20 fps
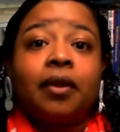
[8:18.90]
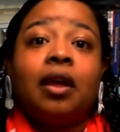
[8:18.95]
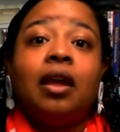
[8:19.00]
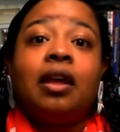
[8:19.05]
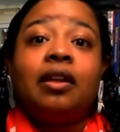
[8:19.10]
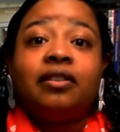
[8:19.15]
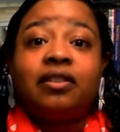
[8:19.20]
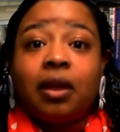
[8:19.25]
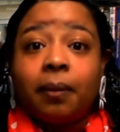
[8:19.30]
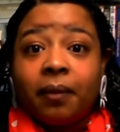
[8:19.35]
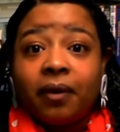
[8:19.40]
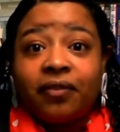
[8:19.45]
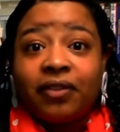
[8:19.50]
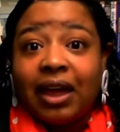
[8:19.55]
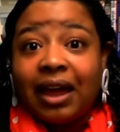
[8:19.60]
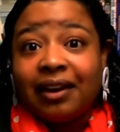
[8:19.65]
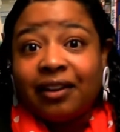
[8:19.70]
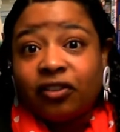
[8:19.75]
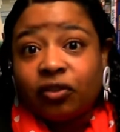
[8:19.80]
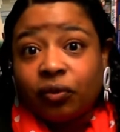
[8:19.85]
Some of
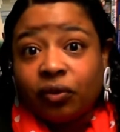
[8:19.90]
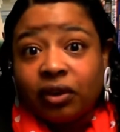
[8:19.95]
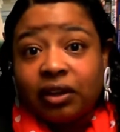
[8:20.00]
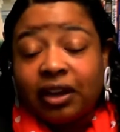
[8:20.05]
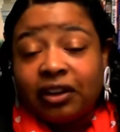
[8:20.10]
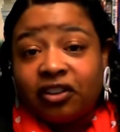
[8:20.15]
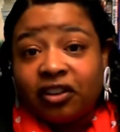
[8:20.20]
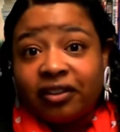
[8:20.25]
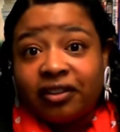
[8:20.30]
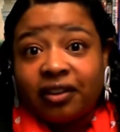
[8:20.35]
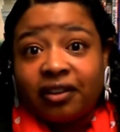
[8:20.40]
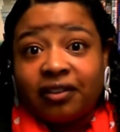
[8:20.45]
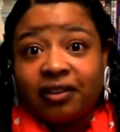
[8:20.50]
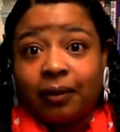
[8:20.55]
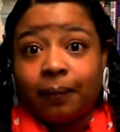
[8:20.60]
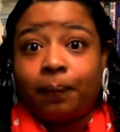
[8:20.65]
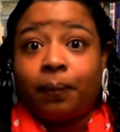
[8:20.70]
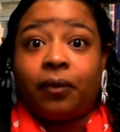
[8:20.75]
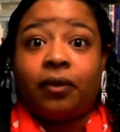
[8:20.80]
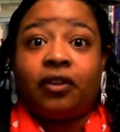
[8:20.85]
that is really just as
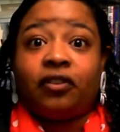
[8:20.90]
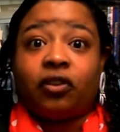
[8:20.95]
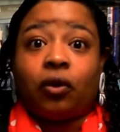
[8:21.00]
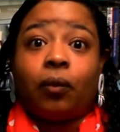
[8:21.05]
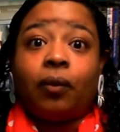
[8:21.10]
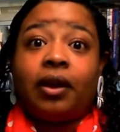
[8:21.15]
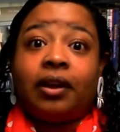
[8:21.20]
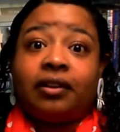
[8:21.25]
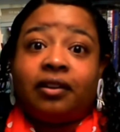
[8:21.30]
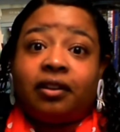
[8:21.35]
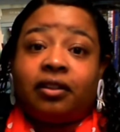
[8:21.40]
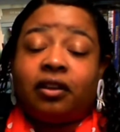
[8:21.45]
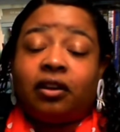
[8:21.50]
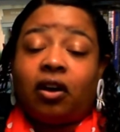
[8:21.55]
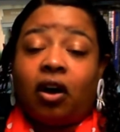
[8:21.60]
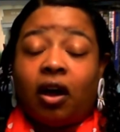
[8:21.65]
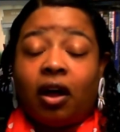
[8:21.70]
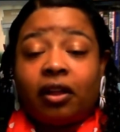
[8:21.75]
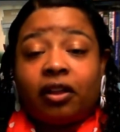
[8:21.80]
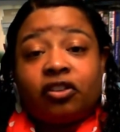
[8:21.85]
simple as going to the
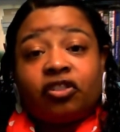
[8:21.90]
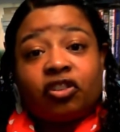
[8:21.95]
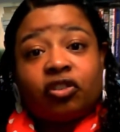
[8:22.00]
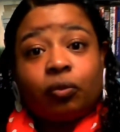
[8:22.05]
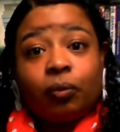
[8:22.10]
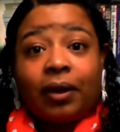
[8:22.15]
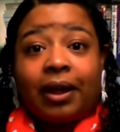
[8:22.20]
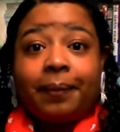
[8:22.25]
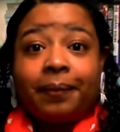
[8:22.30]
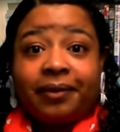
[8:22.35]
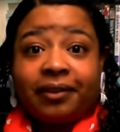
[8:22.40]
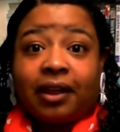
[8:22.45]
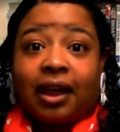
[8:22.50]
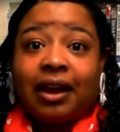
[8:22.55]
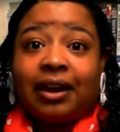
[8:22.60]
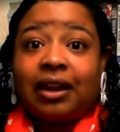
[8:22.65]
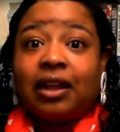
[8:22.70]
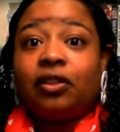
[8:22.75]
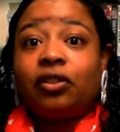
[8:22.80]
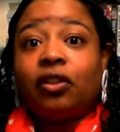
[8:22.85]
college's
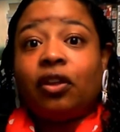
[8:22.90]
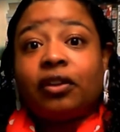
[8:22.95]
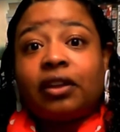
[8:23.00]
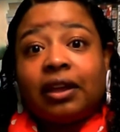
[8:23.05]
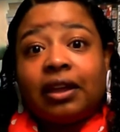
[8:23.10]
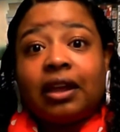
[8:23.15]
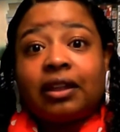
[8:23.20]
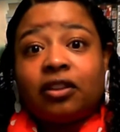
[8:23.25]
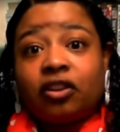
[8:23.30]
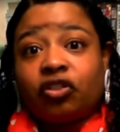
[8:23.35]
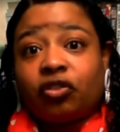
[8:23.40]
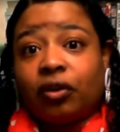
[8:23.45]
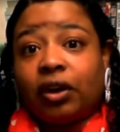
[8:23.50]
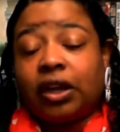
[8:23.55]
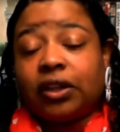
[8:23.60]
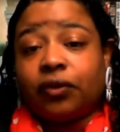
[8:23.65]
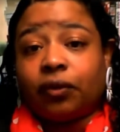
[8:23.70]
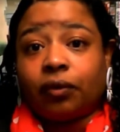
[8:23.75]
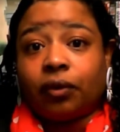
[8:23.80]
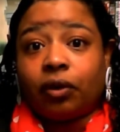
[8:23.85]
website and looking at the
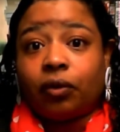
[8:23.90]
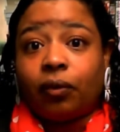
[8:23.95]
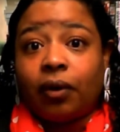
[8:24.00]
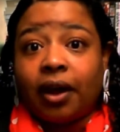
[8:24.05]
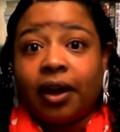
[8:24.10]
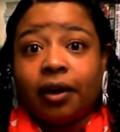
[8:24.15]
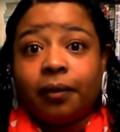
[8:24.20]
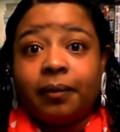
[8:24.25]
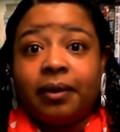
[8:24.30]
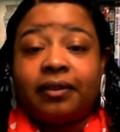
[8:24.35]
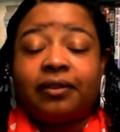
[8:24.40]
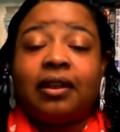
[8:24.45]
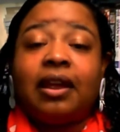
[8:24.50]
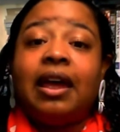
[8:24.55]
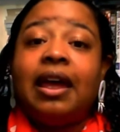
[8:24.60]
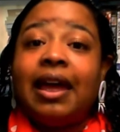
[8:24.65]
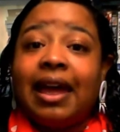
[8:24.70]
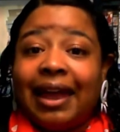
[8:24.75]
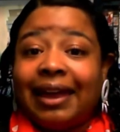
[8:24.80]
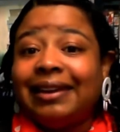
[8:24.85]
transfer requirements
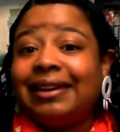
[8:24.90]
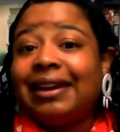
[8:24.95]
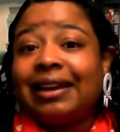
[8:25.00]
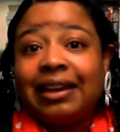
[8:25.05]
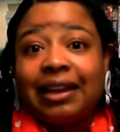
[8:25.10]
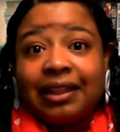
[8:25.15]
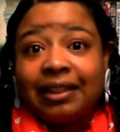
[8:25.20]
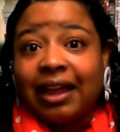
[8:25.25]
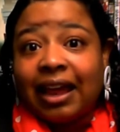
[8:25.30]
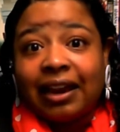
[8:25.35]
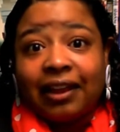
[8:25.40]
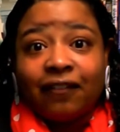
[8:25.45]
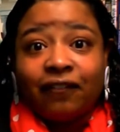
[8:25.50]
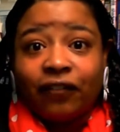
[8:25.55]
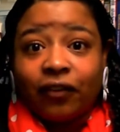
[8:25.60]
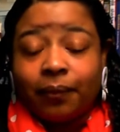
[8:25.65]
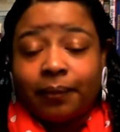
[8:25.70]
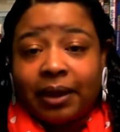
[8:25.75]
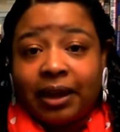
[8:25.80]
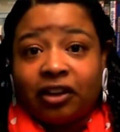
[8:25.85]
and getting that
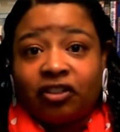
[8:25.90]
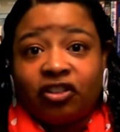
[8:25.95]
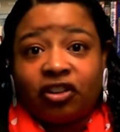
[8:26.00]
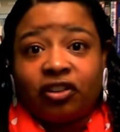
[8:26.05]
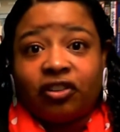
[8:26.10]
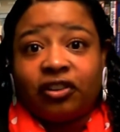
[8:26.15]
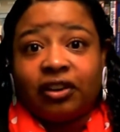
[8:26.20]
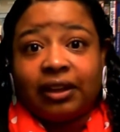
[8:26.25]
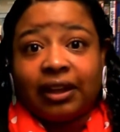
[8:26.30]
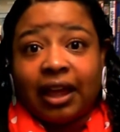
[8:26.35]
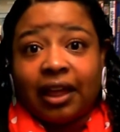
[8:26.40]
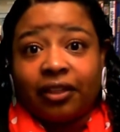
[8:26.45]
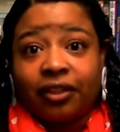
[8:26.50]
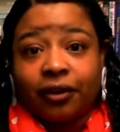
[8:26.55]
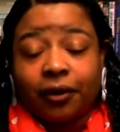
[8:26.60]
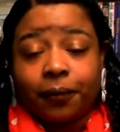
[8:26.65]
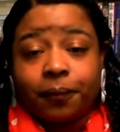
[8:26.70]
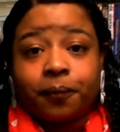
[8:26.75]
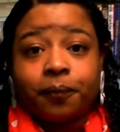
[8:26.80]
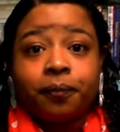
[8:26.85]
information
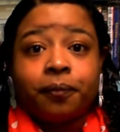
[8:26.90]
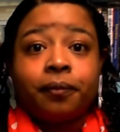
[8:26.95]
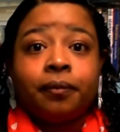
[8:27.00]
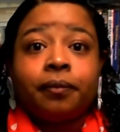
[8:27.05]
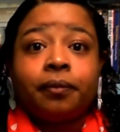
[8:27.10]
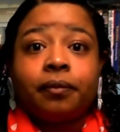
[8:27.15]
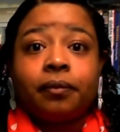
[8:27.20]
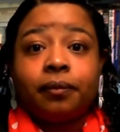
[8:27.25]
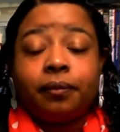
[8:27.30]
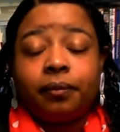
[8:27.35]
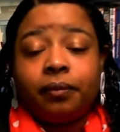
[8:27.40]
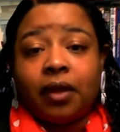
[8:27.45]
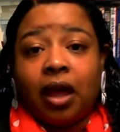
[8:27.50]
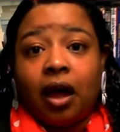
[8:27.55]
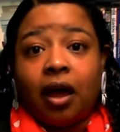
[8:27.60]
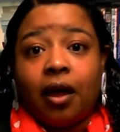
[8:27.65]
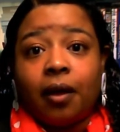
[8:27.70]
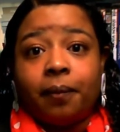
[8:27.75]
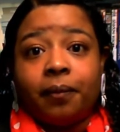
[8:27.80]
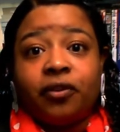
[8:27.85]
together.
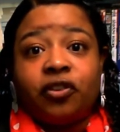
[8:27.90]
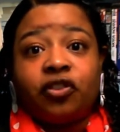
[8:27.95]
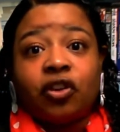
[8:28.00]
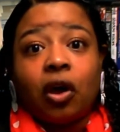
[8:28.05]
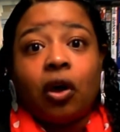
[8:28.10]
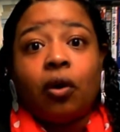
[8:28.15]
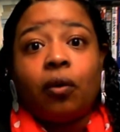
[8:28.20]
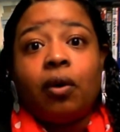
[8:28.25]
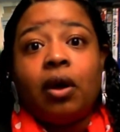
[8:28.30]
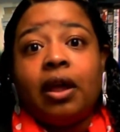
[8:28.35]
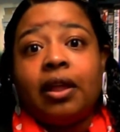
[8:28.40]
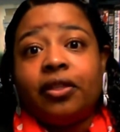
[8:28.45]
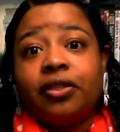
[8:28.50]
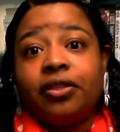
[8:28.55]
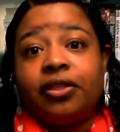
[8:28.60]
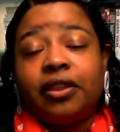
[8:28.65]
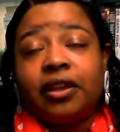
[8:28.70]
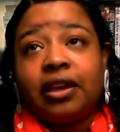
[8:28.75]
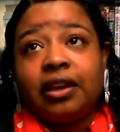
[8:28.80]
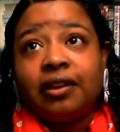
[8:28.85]
So
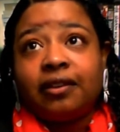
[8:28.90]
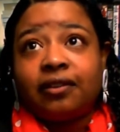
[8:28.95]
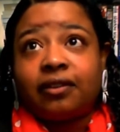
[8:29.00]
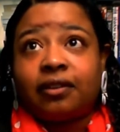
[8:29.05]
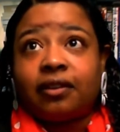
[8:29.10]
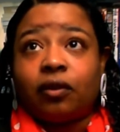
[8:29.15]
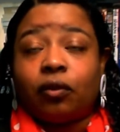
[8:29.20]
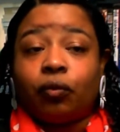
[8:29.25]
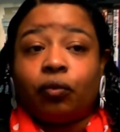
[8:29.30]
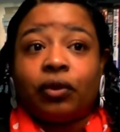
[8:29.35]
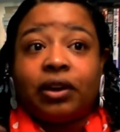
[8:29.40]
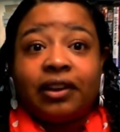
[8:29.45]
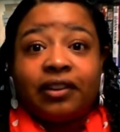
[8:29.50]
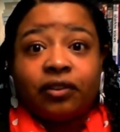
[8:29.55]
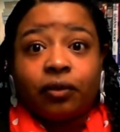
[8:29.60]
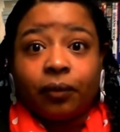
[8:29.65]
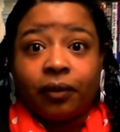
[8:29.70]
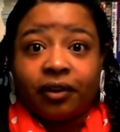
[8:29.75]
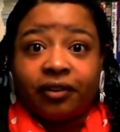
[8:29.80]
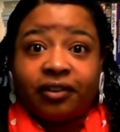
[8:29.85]
these
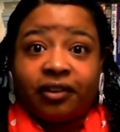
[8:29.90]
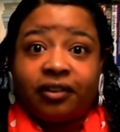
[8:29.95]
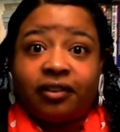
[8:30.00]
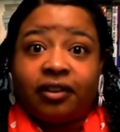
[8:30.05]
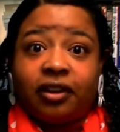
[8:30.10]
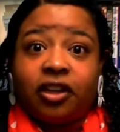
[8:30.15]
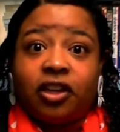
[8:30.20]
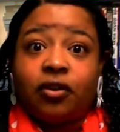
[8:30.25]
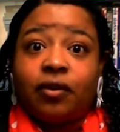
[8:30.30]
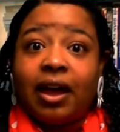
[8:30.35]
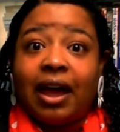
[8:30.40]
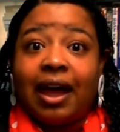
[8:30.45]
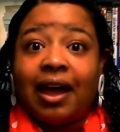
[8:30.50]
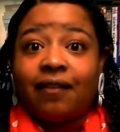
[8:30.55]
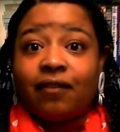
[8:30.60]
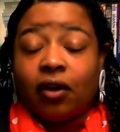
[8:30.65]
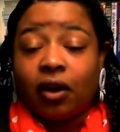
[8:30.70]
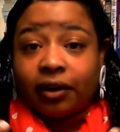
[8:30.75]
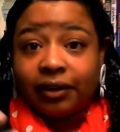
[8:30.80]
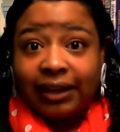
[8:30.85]
resources that you
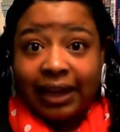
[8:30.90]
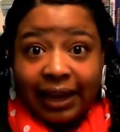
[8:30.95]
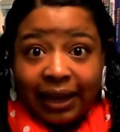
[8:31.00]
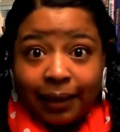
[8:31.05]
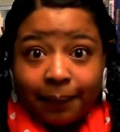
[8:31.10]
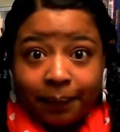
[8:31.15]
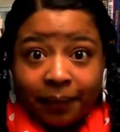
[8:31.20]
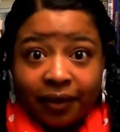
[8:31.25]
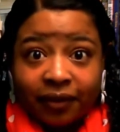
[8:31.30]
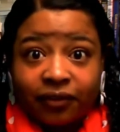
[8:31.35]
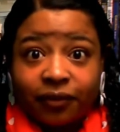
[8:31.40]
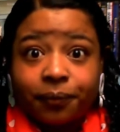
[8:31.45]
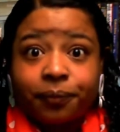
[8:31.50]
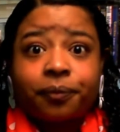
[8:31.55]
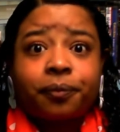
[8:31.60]
have on campus